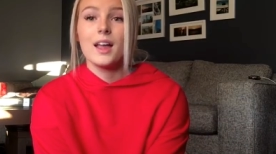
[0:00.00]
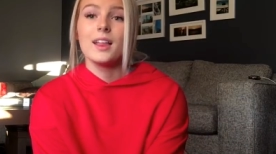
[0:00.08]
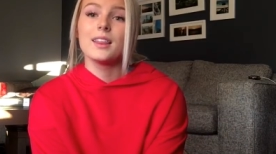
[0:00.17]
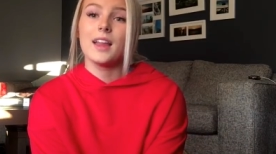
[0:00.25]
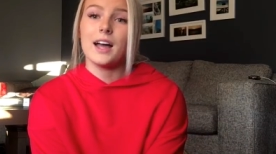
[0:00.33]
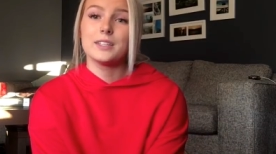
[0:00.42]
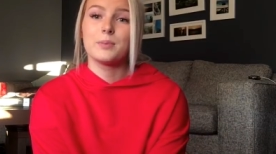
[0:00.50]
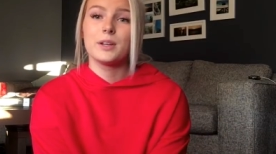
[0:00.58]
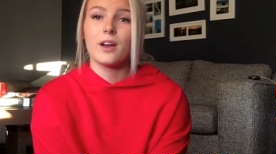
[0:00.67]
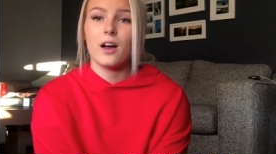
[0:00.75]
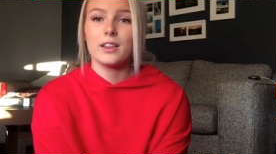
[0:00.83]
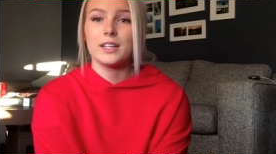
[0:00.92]
Last but
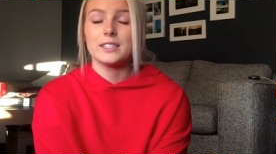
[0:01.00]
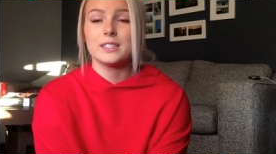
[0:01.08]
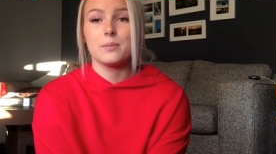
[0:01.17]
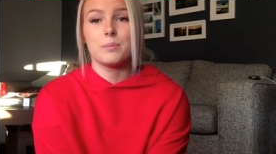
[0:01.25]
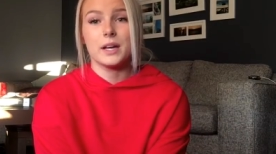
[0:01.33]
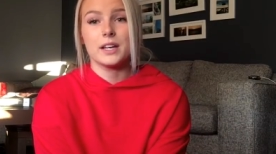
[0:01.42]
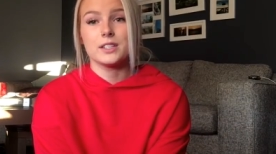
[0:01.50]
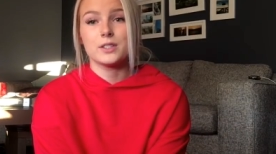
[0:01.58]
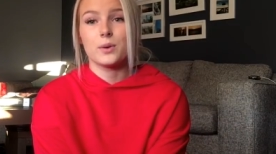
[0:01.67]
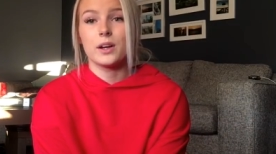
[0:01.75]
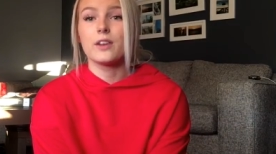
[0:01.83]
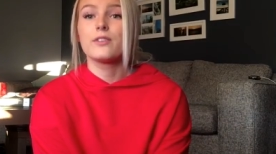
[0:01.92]
not least, the biggest one